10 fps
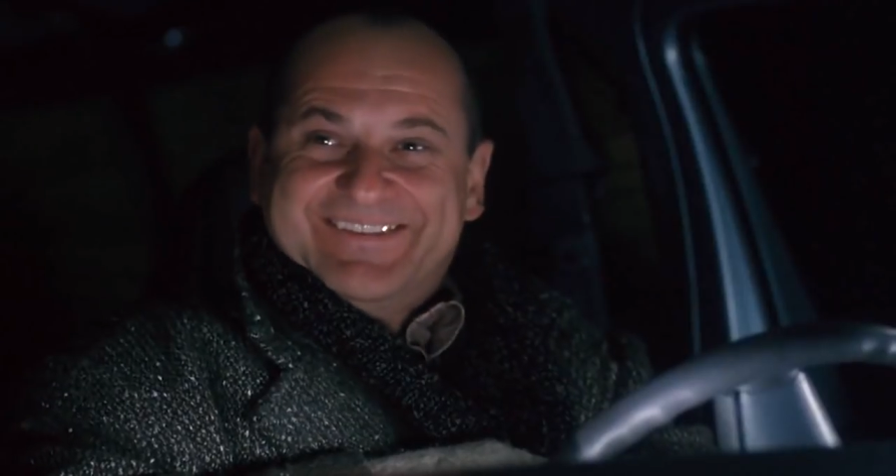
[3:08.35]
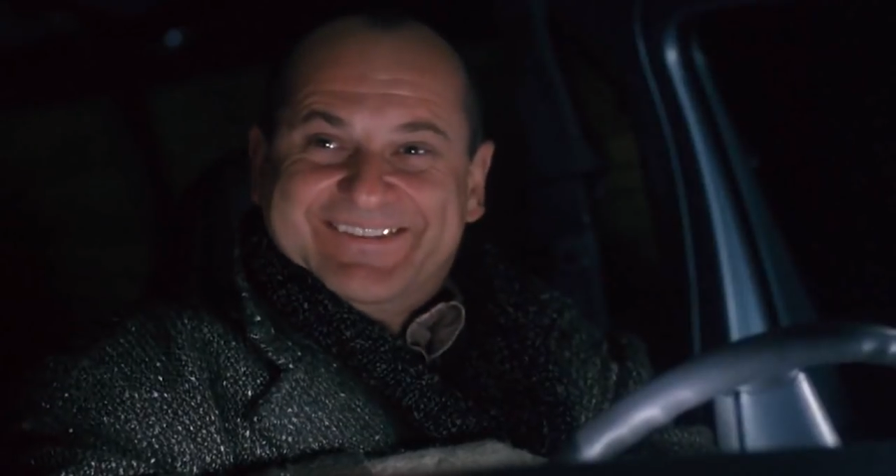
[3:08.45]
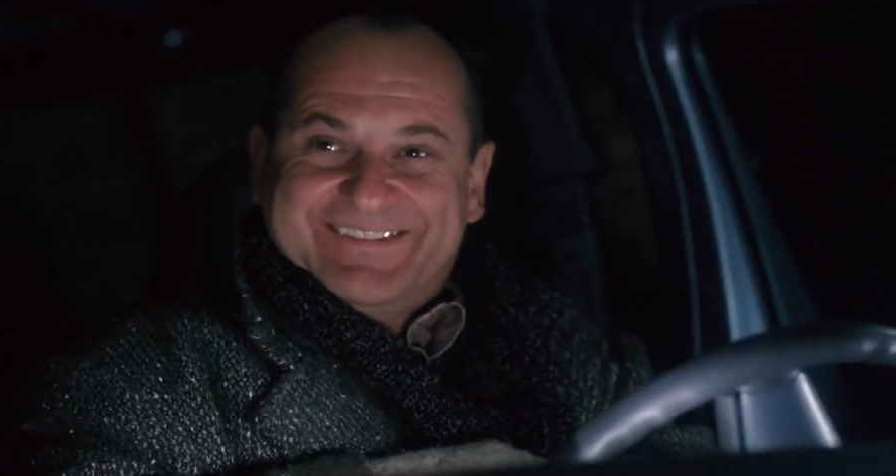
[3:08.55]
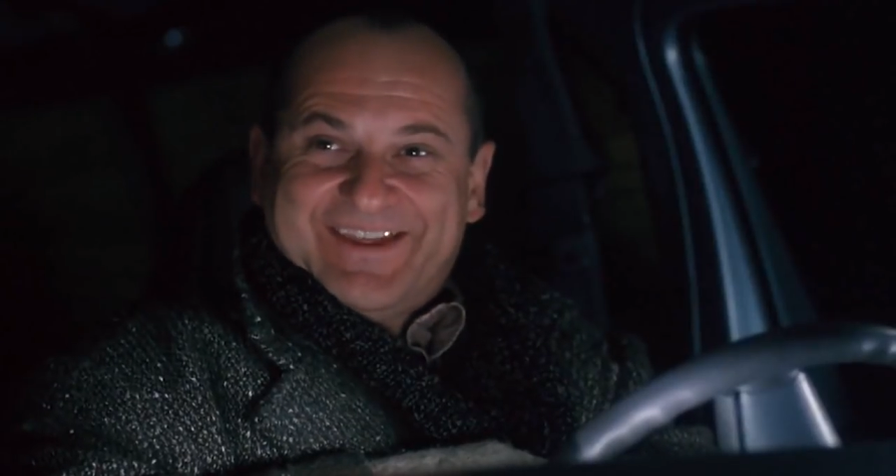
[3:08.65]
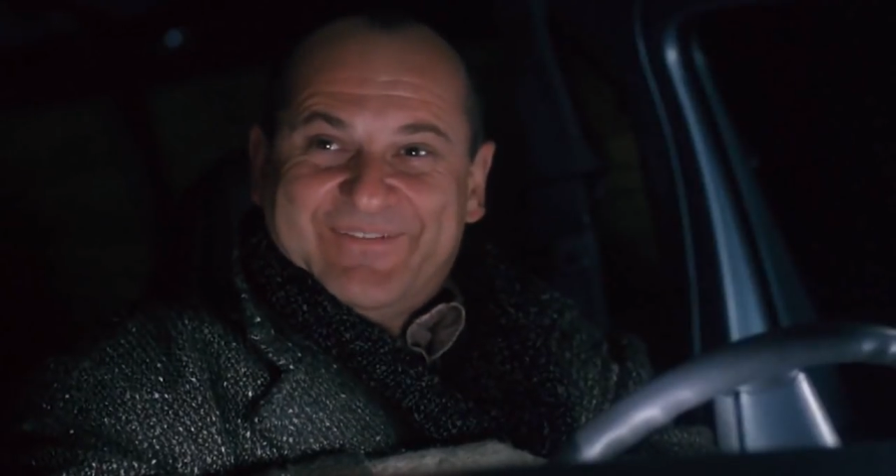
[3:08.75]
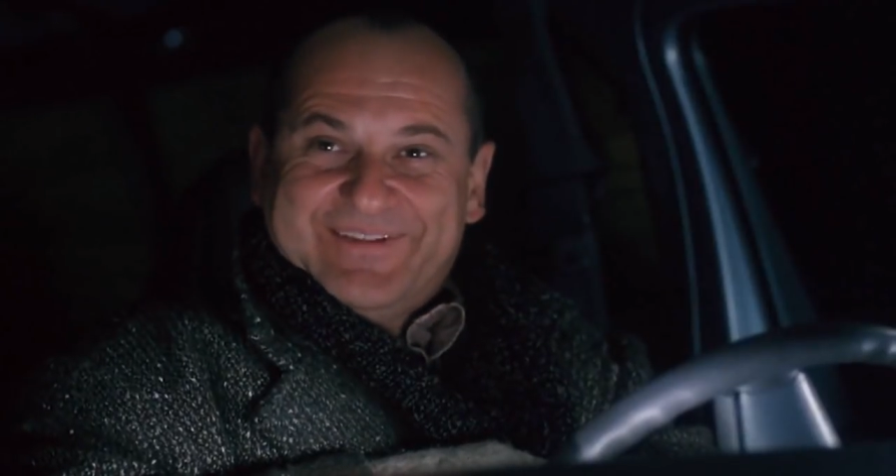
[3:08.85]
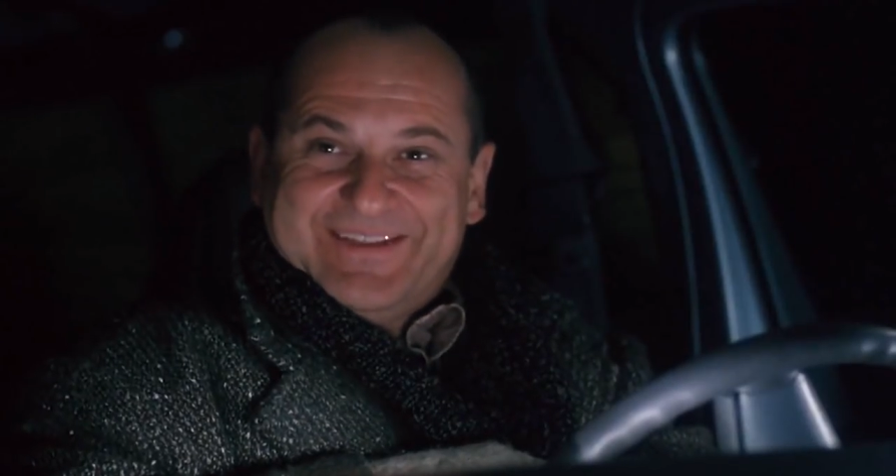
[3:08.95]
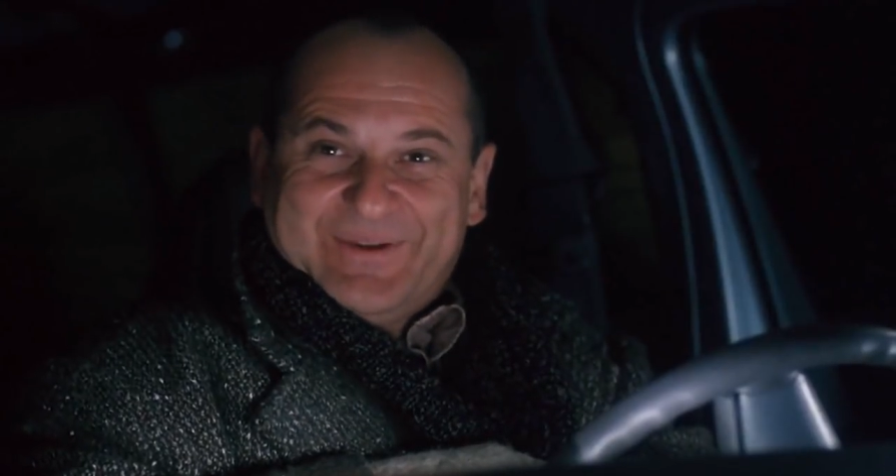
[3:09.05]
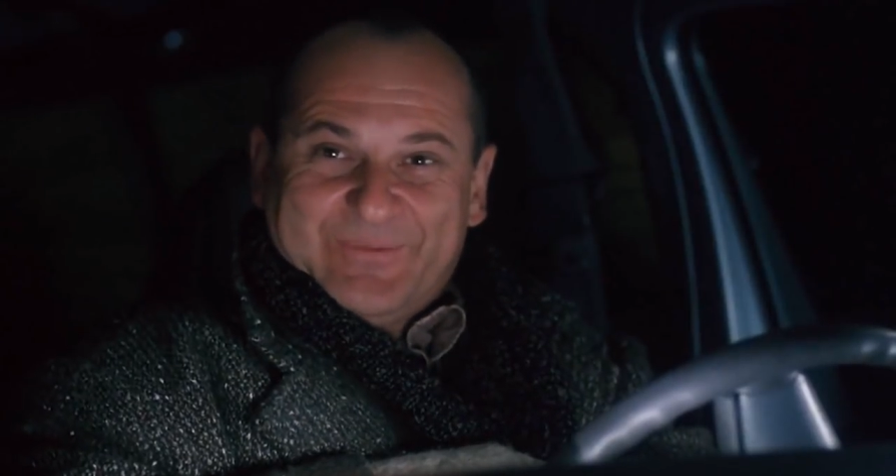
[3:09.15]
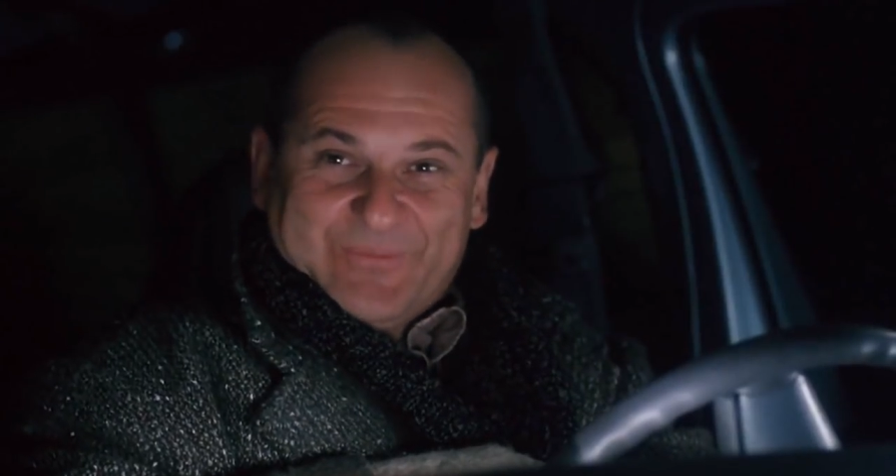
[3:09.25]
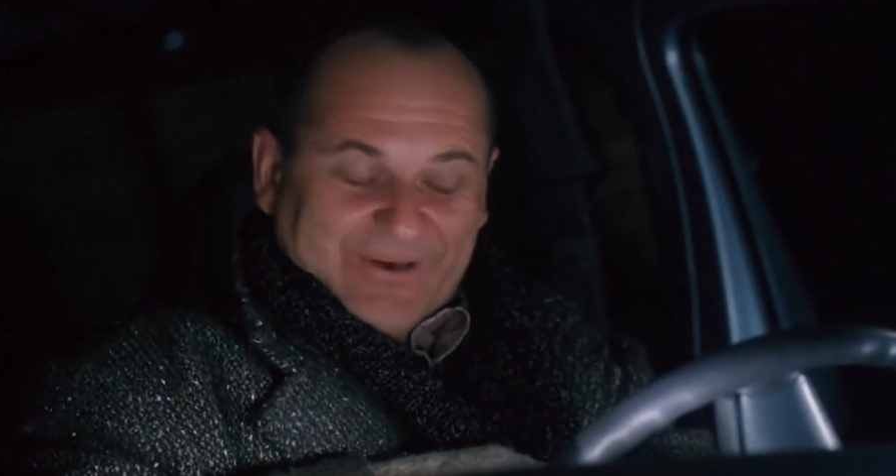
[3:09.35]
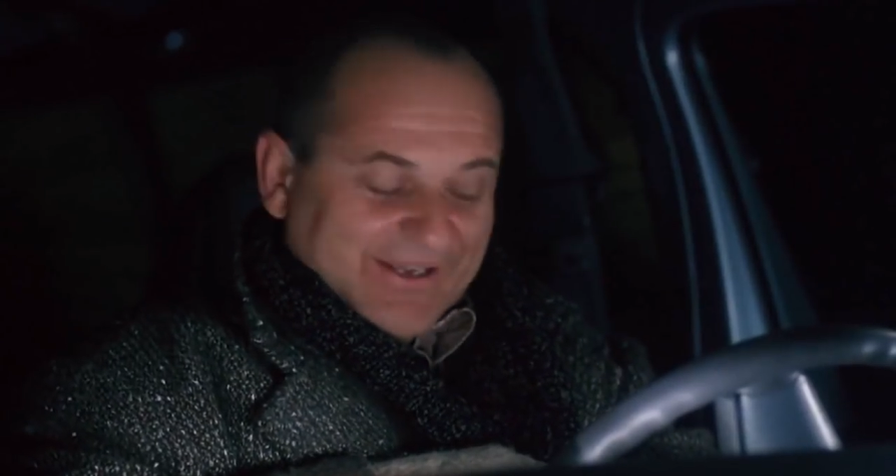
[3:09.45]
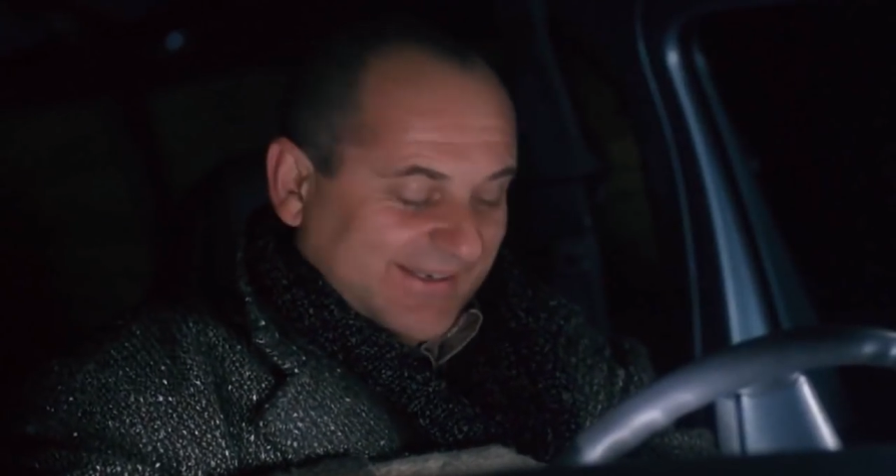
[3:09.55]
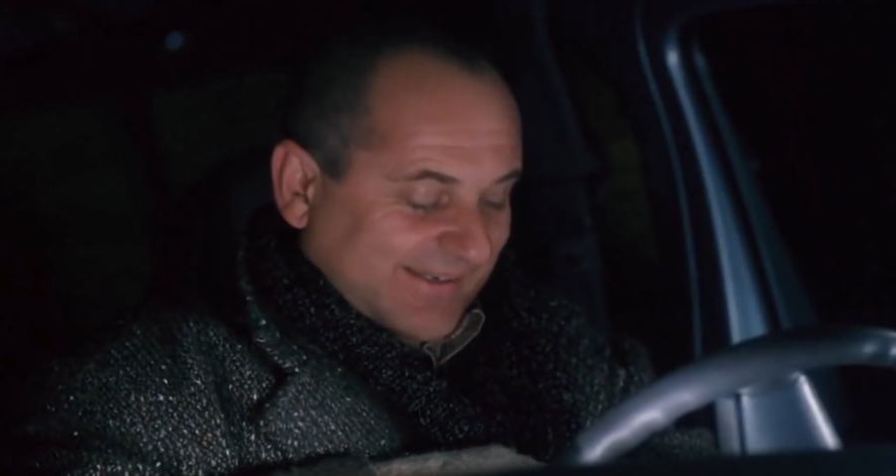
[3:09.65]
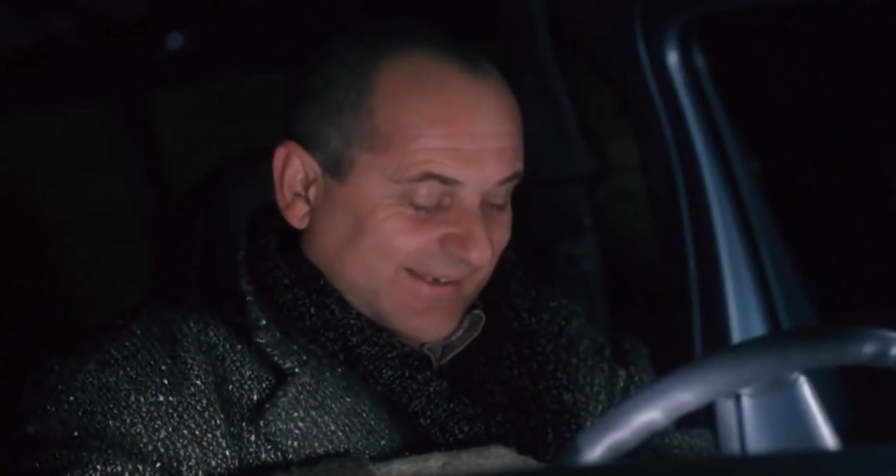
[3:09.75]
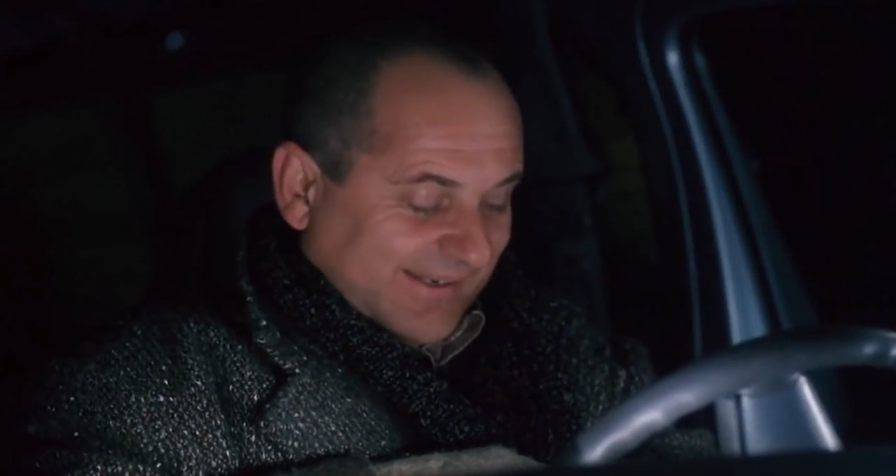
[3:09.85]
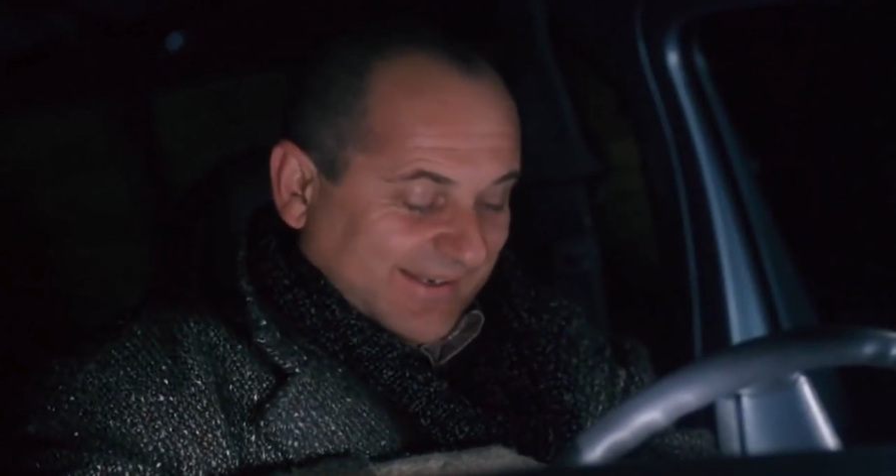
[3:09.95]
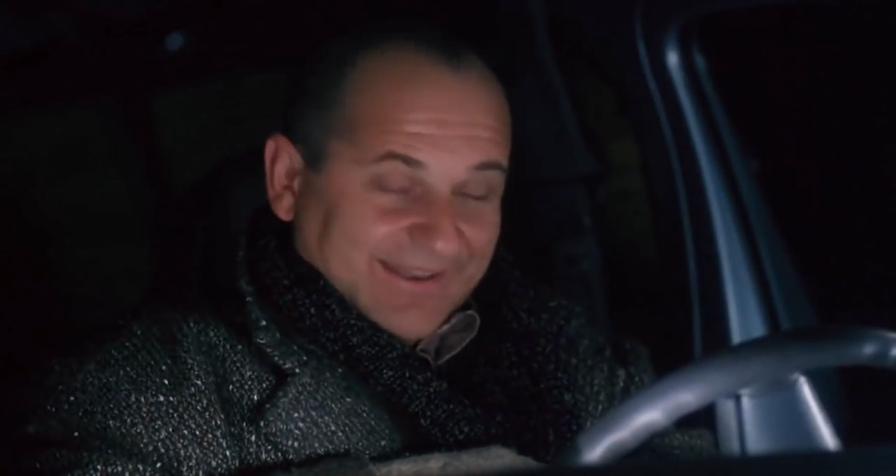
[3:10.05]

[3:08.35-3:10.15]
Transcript: is, their outfit sucked,